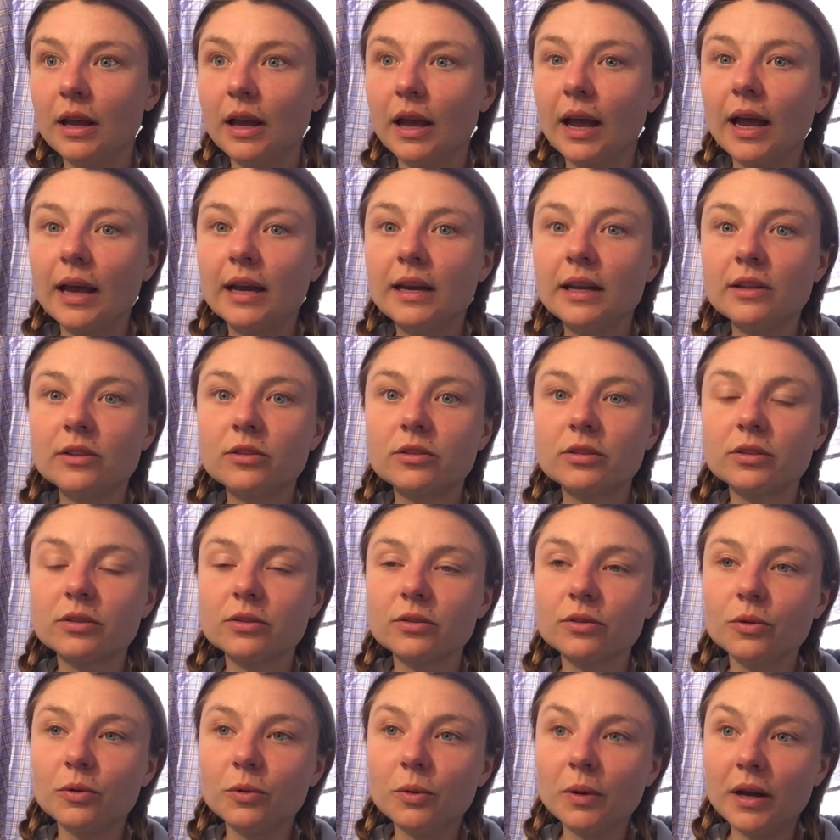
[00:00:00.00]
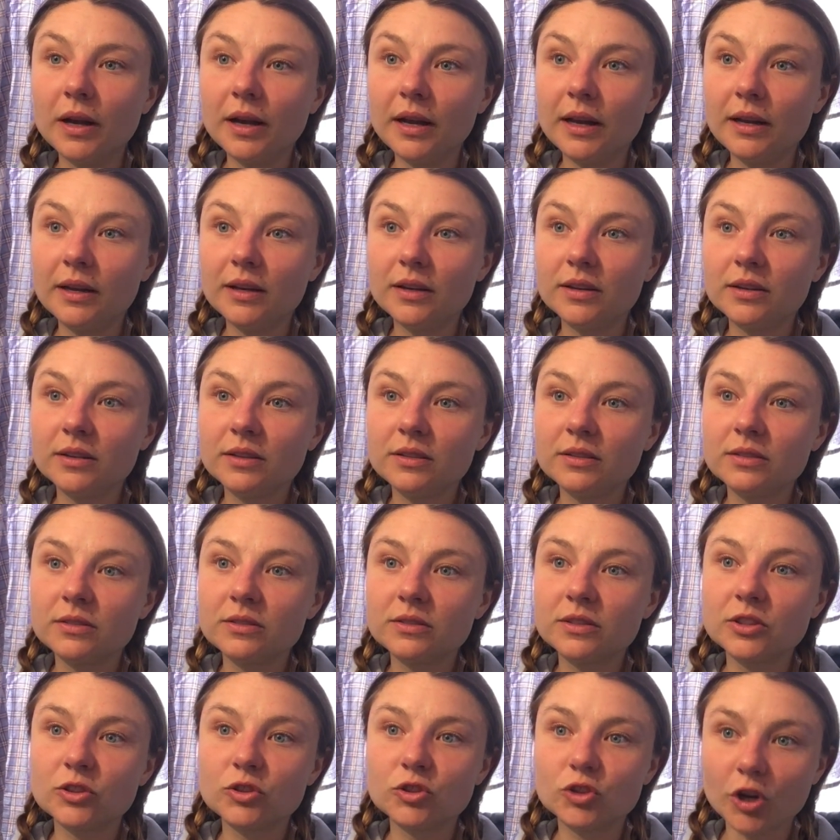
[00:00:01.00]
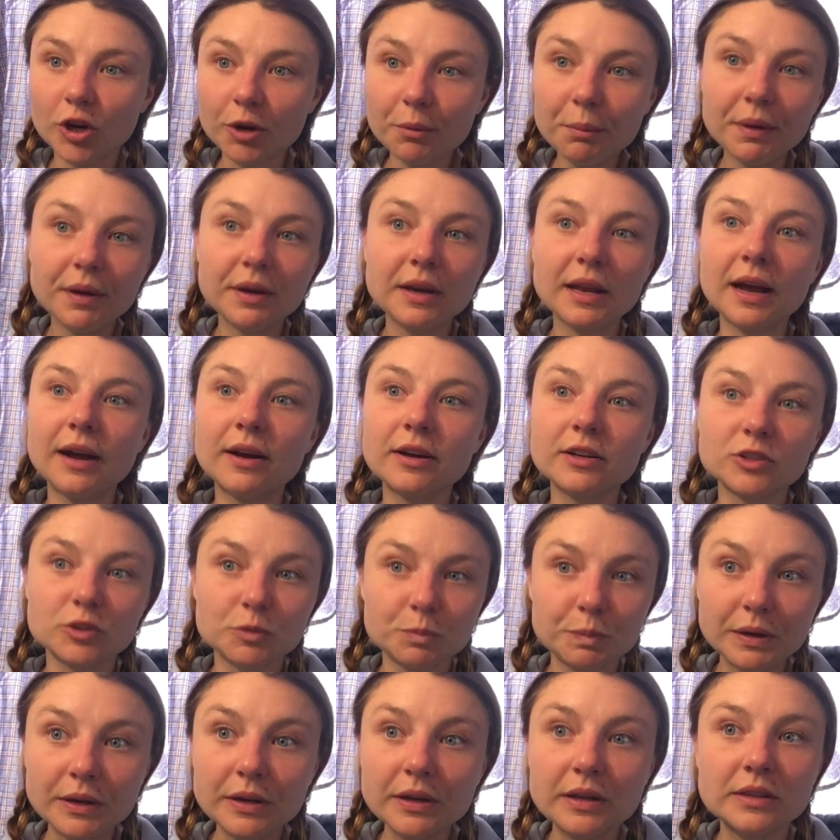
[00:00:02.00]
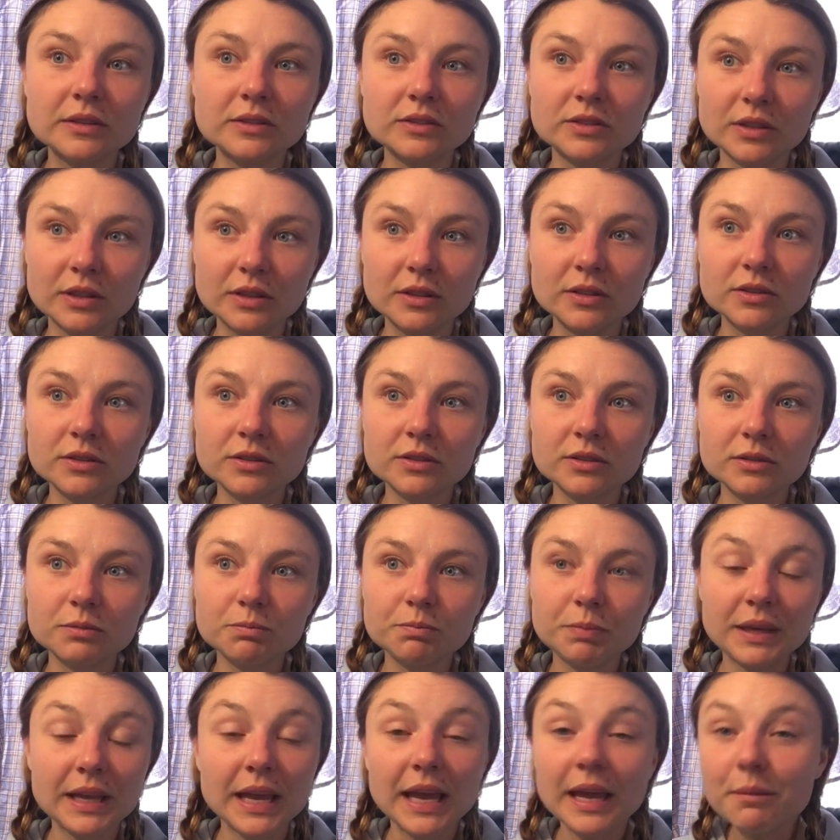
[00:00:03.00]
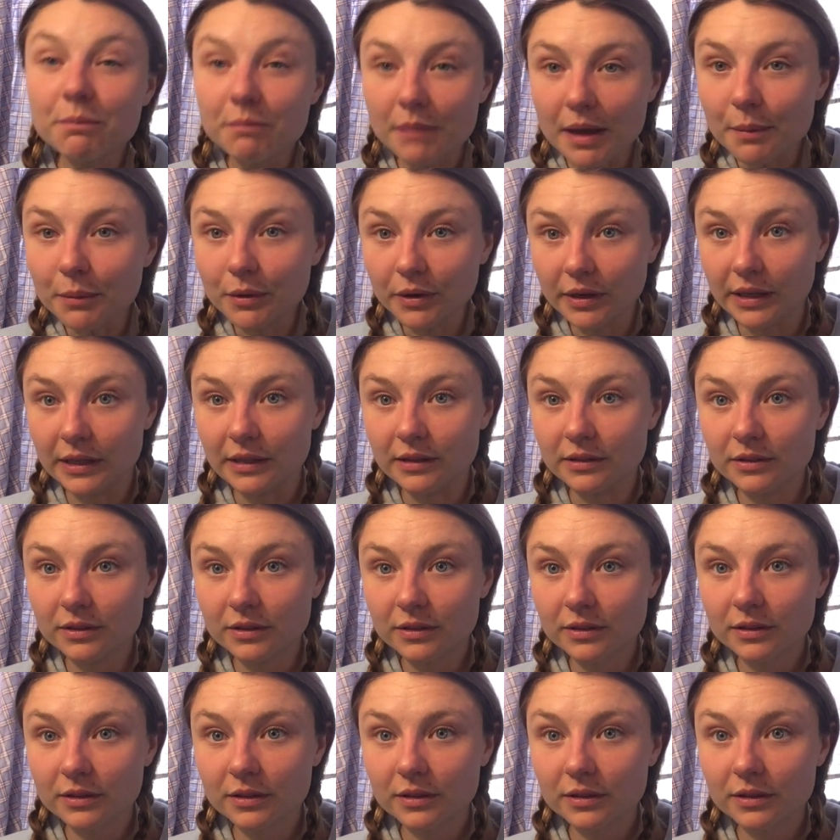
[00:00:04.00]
And it's what determined how experiences became memories,